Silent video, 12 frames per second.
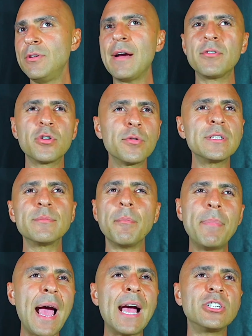You have charisma,
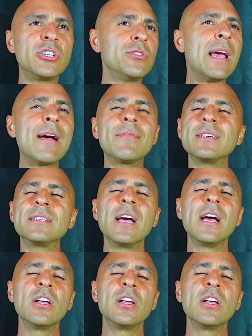passion. You have this,